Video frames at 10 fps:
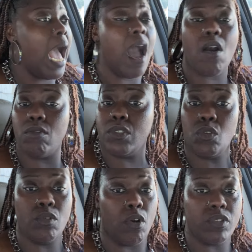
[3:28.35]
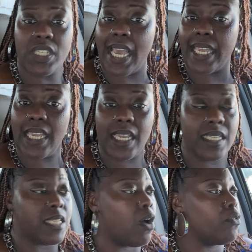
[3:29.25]
I don't do no
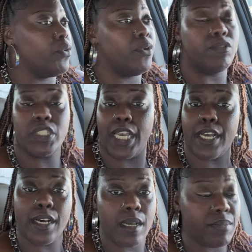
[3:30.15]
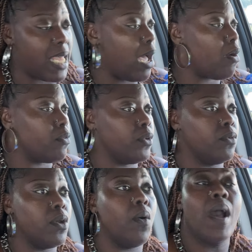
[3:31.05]
check-ins. I don't do no checkups. I don't do
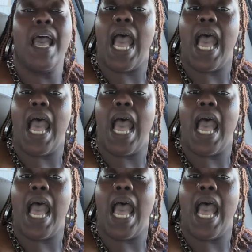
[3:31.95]
no.